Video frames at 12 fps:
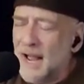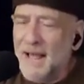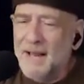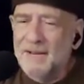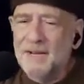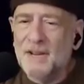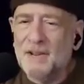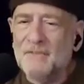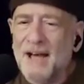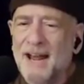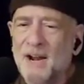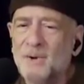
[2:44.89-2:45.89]
And
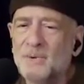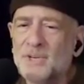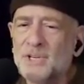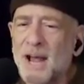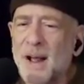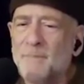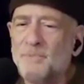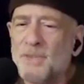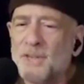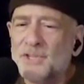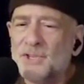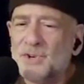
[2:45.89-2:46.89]
if I don't stop
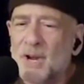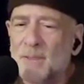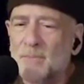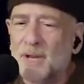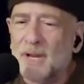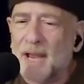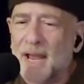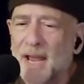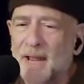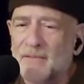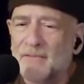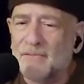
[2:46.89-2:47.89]
this trembling
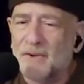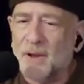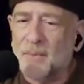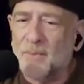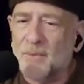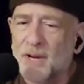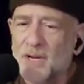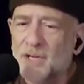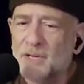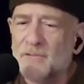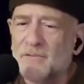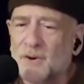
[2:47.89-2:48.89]
hand from
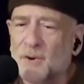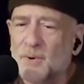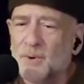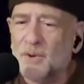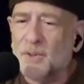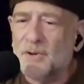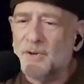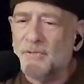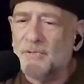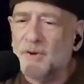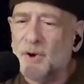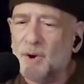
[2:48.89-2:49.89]
reaching for the
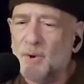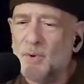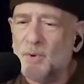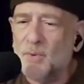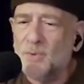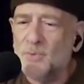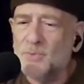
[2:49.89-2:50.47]
phone,